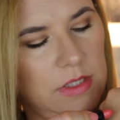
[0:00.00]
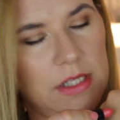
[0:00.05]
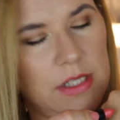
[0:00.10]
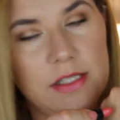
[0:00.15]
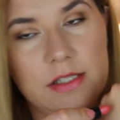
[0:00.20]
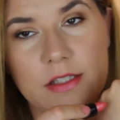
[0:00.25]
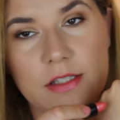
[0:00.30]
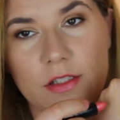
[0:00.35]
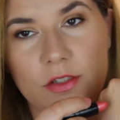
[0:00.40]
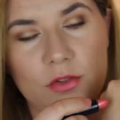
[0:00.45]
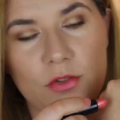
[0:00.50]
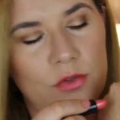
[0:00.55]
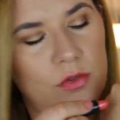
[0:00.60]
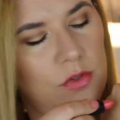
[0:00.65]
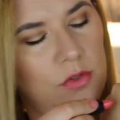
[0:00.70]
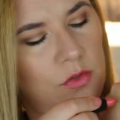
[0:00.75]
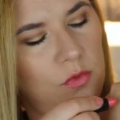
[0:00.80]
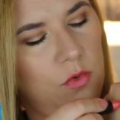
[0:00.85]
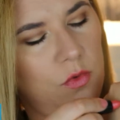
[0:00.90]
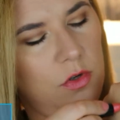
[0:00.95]
Let's do
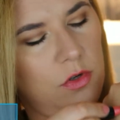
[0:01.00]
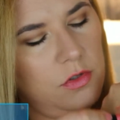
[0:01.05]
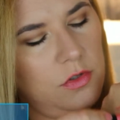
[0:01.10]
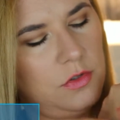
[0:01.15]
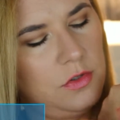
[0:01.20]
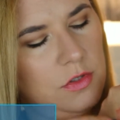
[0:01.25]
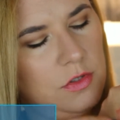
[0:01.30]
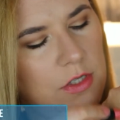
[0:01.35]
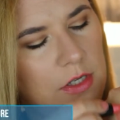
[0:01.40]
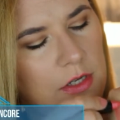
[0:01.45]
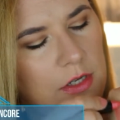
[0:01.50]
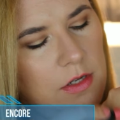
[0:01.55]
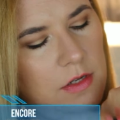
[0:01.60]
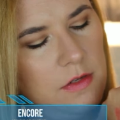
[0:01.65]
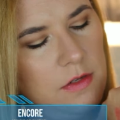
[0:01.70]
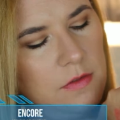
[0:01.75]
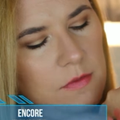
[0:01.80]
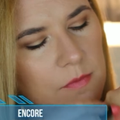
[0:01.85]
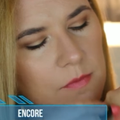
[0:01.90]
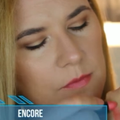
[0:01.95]
the swatch
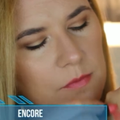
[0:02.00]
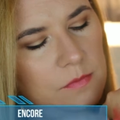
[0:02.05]
here.